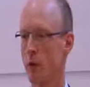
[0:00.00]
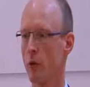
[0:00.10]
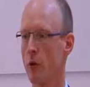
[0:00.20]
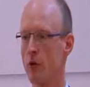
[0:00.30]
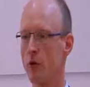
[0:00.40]

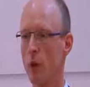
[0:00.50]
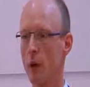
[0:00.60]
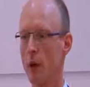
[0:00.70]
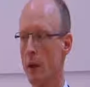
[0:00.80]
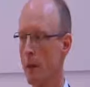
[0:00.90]
So this is
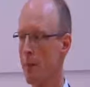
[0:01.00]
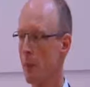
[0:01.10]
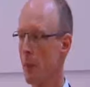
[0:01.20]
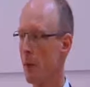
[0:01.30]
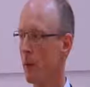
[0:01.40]
where
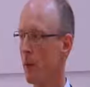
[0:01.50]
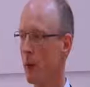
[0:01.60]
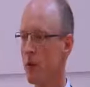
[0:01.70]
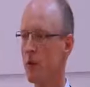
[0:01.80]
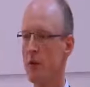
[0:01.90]
the
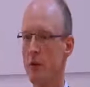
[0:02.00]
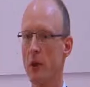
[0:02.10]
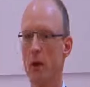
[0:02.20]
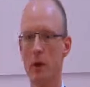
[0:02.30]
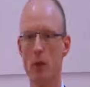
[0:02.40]
regions
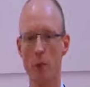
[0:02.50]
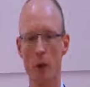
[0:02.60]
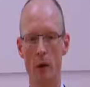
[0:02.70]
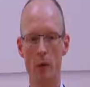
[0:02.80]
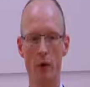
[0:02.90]
that are in the
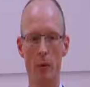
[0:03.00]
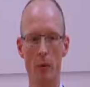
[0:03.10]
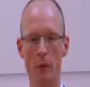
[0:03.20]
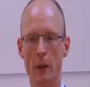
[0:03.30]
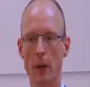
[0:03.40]
partnership
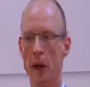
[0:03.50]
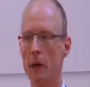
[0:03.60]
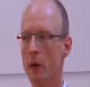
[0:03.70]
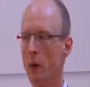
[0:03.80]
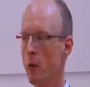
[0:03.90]

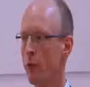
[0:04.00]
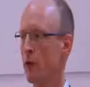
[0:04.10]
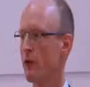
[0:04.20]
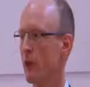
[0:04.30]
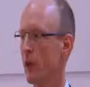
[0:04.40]
handed
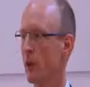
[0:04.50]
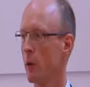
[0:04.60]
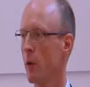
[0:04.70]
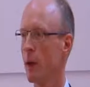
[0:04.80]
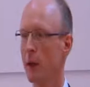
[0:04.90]
over the stick,
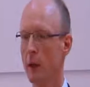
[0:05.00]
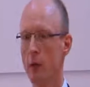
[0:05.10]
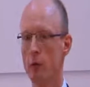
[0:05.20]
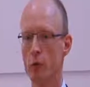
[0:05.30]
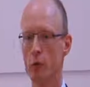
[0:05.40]
in a way,
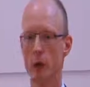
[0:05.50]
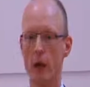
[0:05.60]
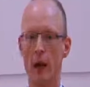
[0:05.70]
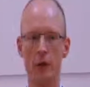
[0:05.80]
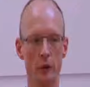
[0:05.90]
to
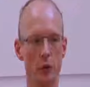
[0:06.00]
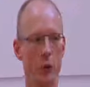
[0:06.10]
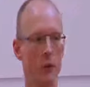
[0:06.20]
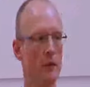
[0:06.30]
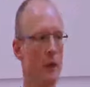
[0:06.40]
actors
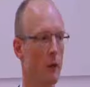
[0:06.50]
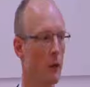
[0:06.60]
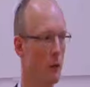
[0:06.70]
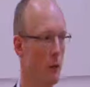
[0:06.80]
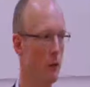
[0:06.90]
within
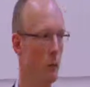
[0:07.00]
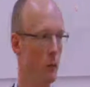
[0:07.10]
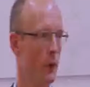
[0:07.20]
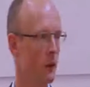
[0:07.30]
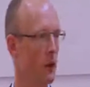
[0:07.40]

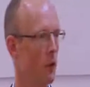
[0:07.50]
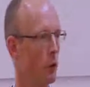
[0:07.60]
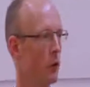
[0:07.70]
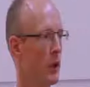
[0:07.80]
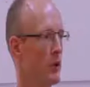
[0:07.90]
their
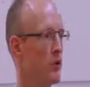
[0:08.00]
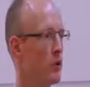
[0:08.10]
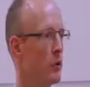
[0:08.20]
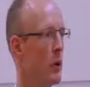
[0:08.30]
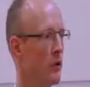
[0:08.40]
own
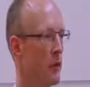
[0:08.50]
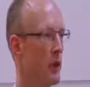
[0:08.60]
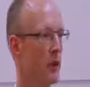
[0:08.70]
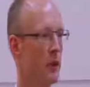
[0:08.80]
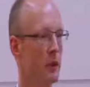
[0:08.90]
regions to get
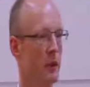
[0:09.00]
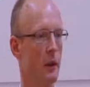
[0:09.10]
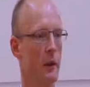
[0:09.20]
together